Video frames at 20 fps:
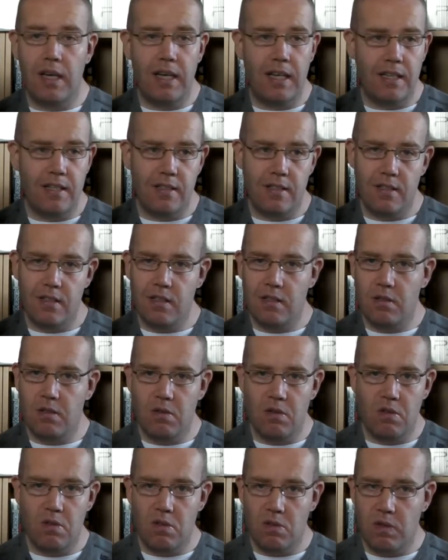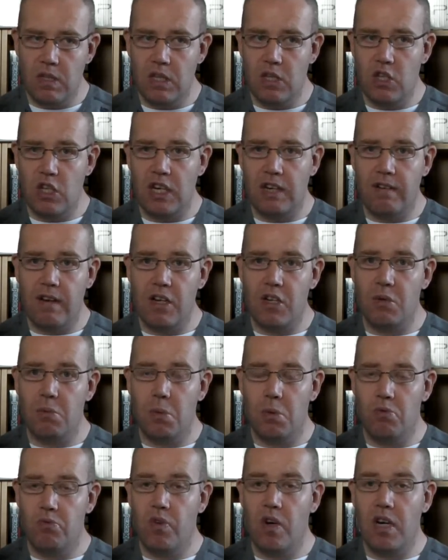And this generation
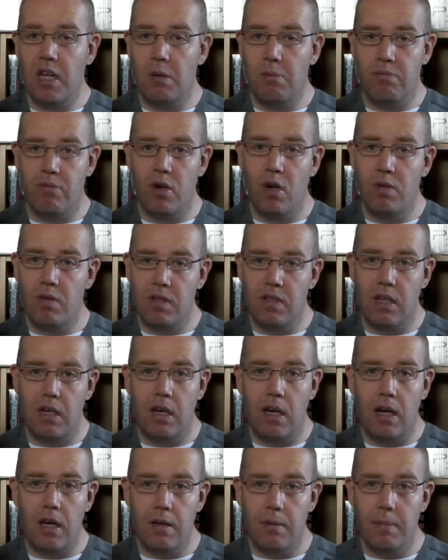would really improve this a lot.